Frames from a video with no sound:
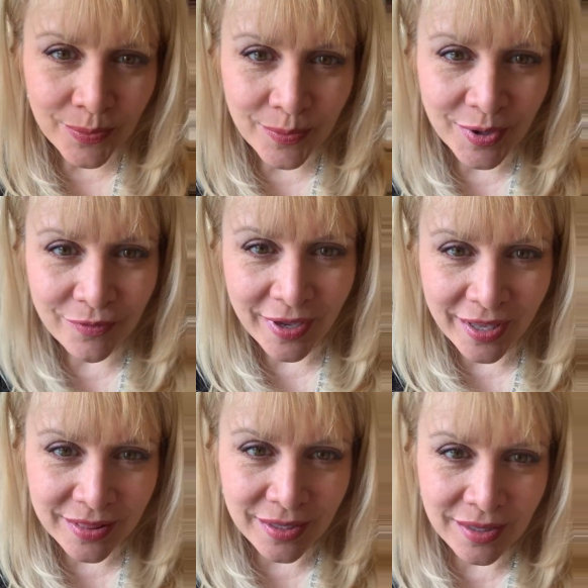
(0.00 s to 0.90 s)
But if I get
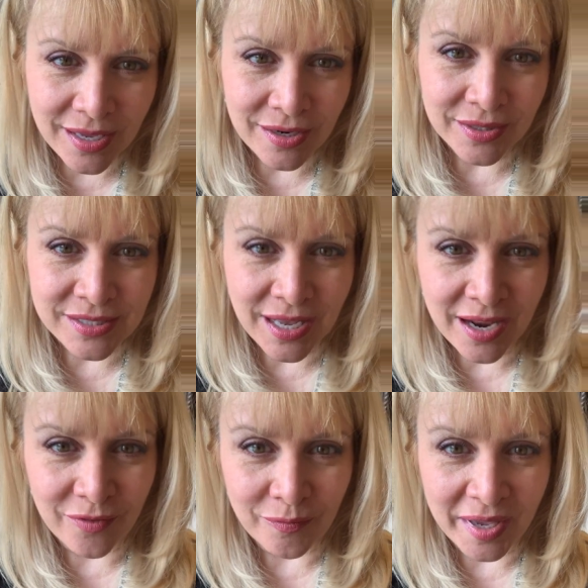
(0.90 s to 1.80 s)
that light on the side
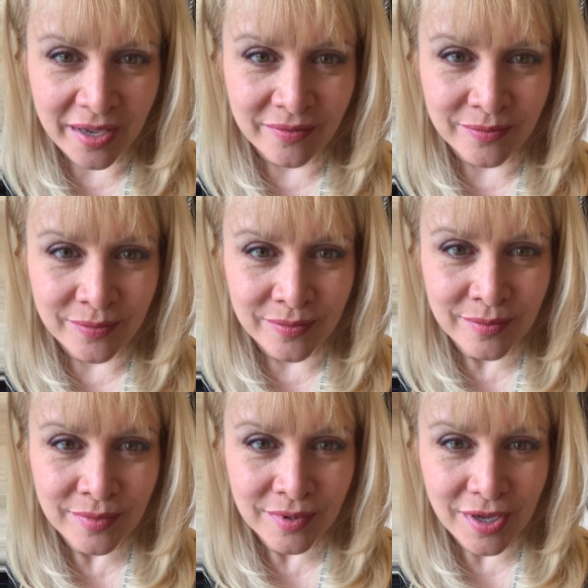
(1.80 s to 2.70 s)
of me,
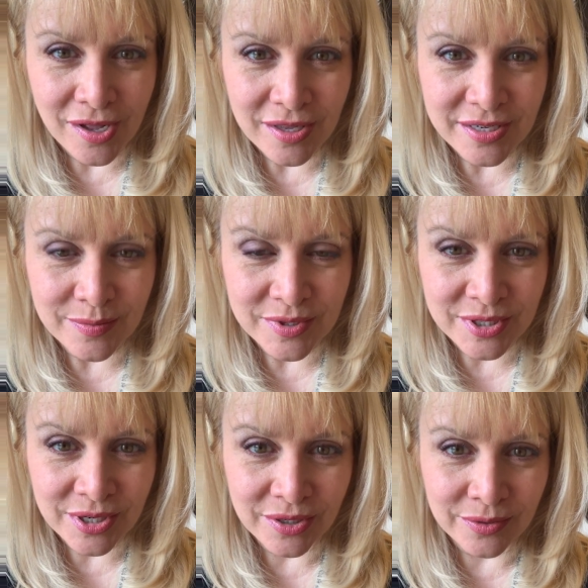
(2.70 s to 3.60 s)
all I did was
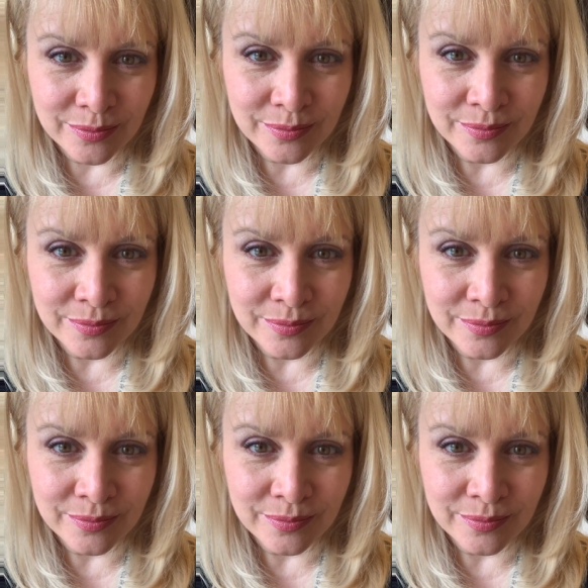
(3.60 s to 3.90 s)
turn.